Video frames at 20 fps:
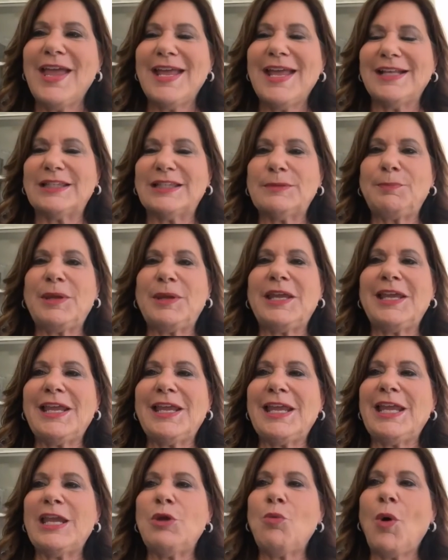It's
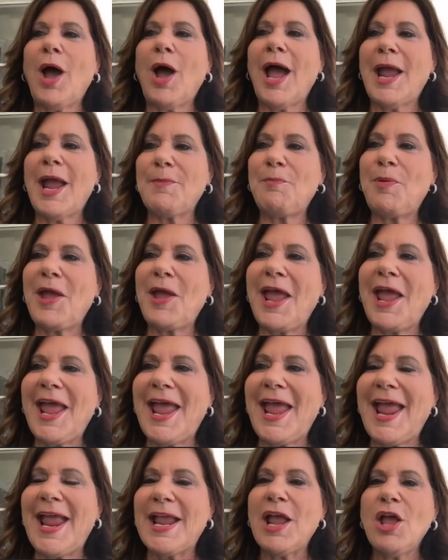PEY,
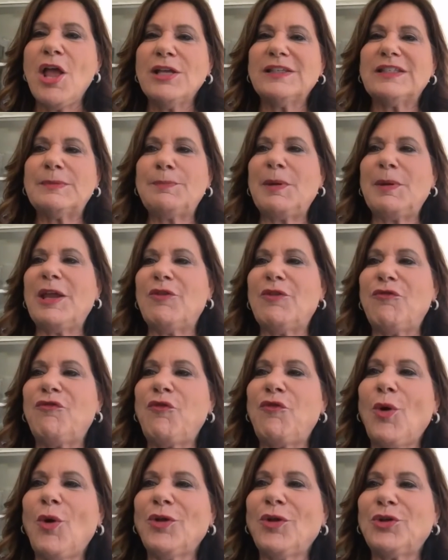pay. Speak
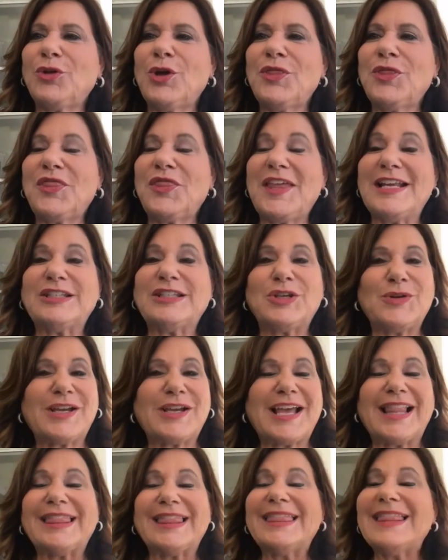forth good things. So
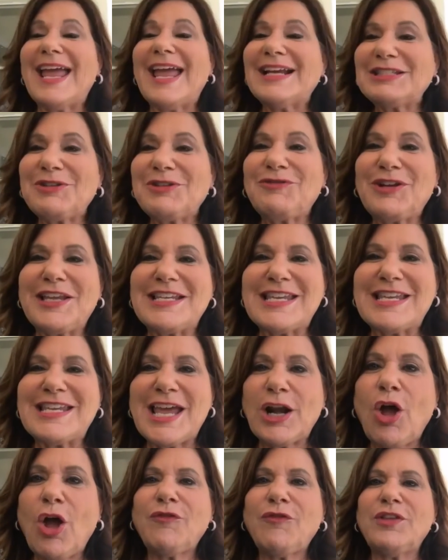collectively
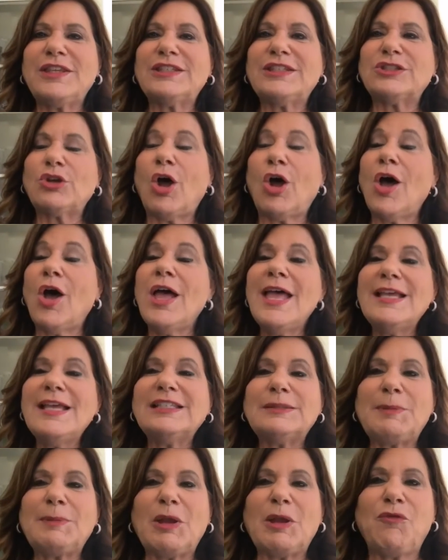get off of this call,
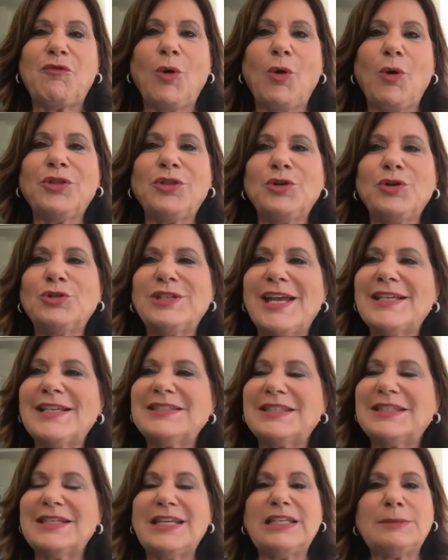speak forth your
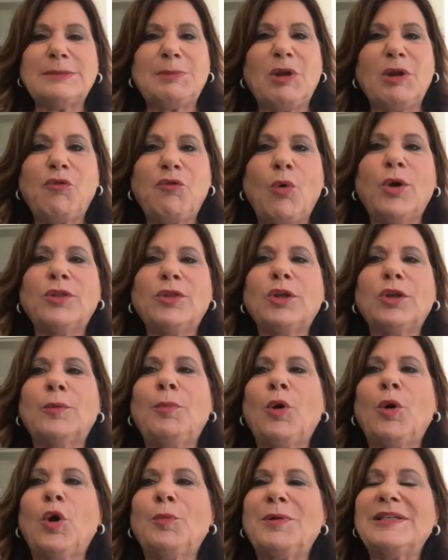destiny, speak forth your
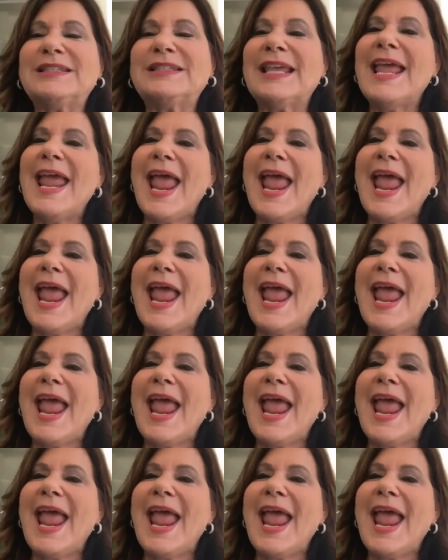purpose,